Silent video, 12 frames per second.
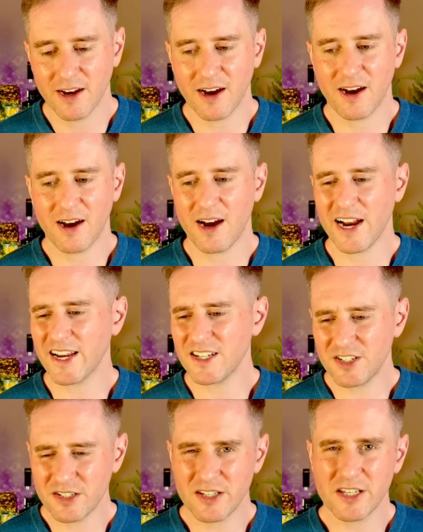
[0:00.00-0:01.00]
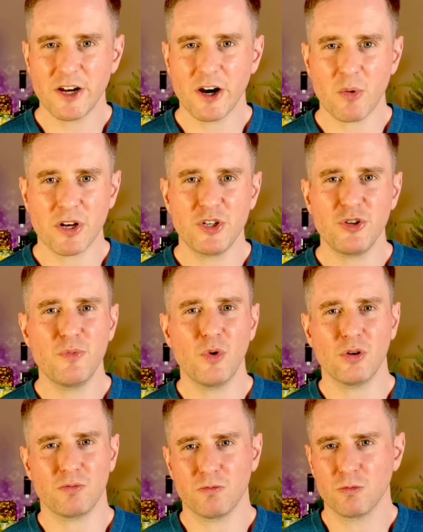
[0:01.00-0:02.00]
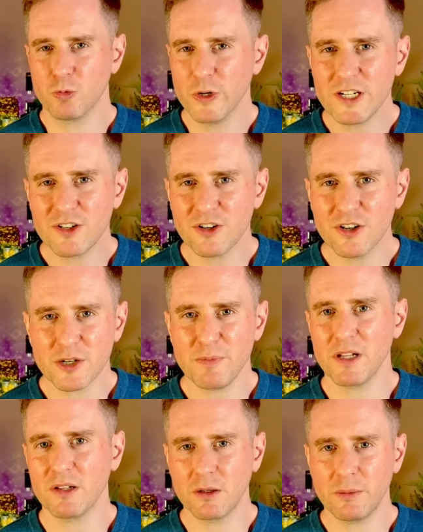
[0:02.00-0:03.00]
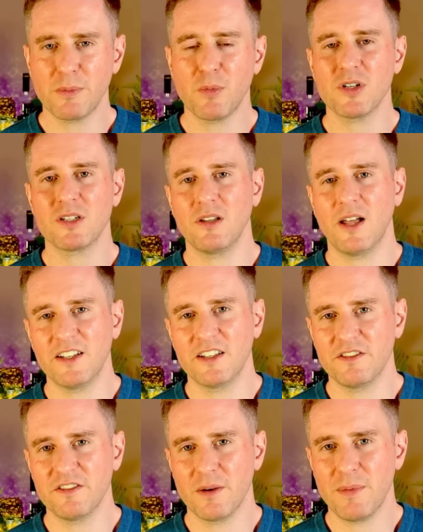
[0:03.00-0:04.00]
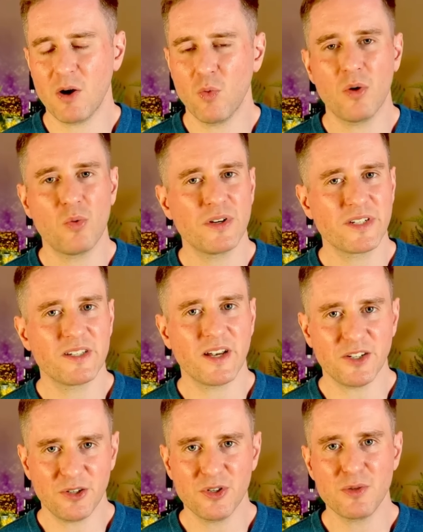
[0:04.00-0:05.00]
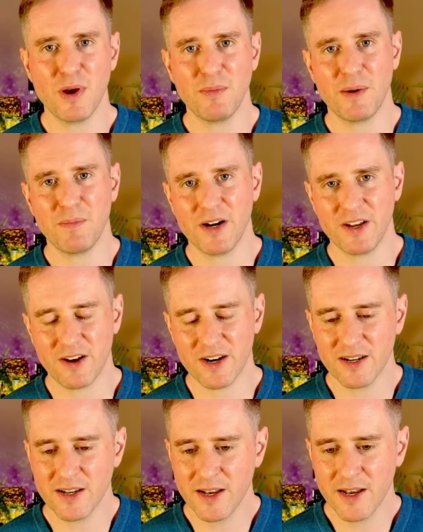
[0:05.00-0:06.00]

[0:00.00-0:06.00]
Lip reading: I guess just this year I want to do more research and be a little bit more selective about what whiskeys I do spend my money on,